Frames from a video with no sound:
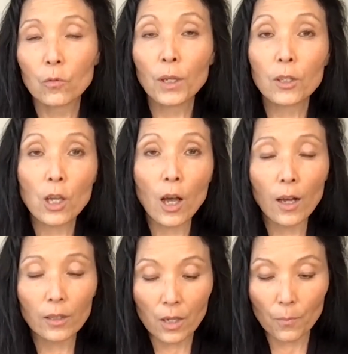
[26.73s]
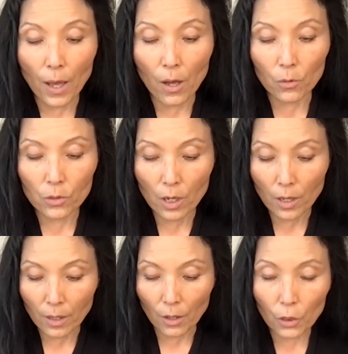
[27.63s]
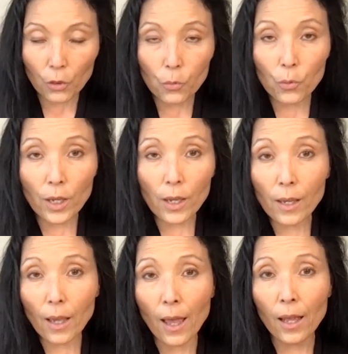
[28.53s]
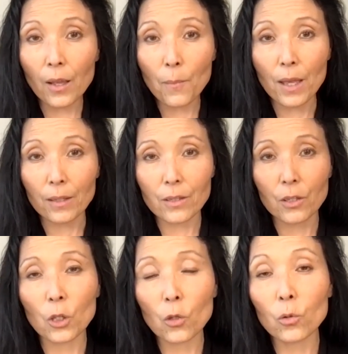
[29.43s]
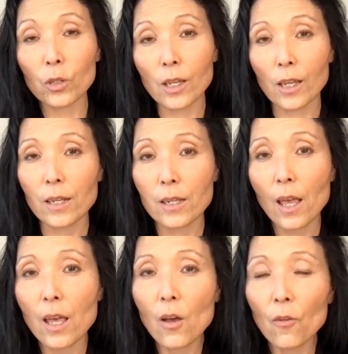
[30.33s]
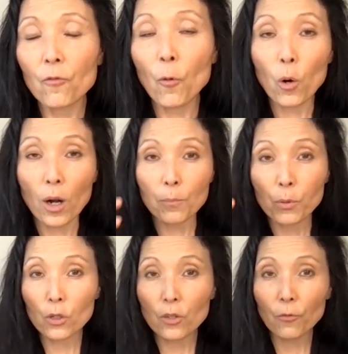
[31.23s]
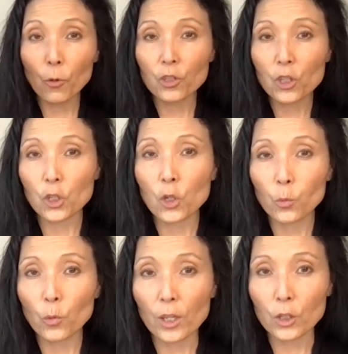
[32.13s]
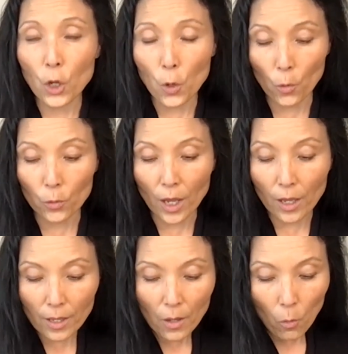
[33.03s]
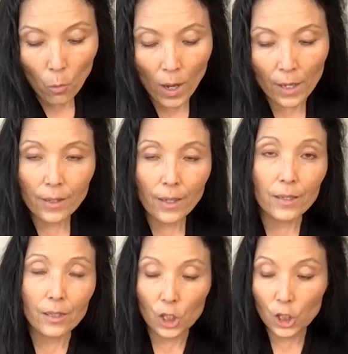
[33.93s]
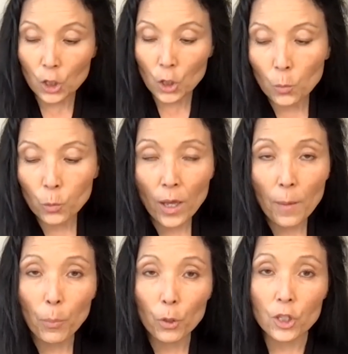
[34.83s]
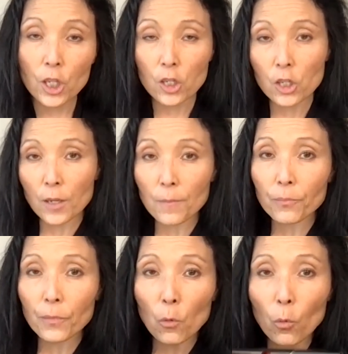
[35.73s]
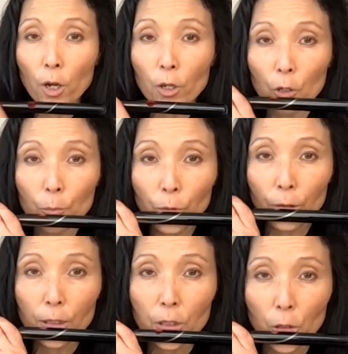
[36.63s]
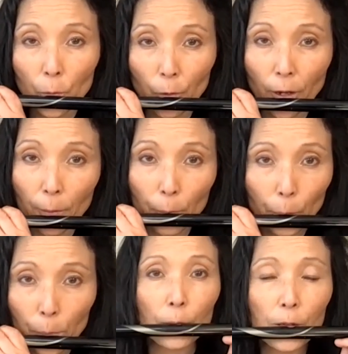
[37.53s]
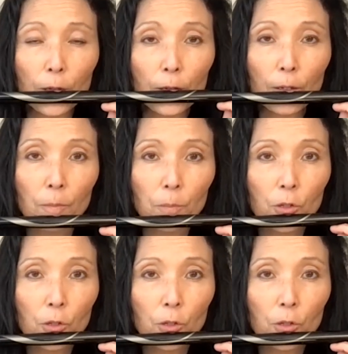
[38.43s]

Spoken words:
We talked about the 3 elements you need for a beautiful Shinobue tone. One is Shinobue position, where you put the Shinobue, here,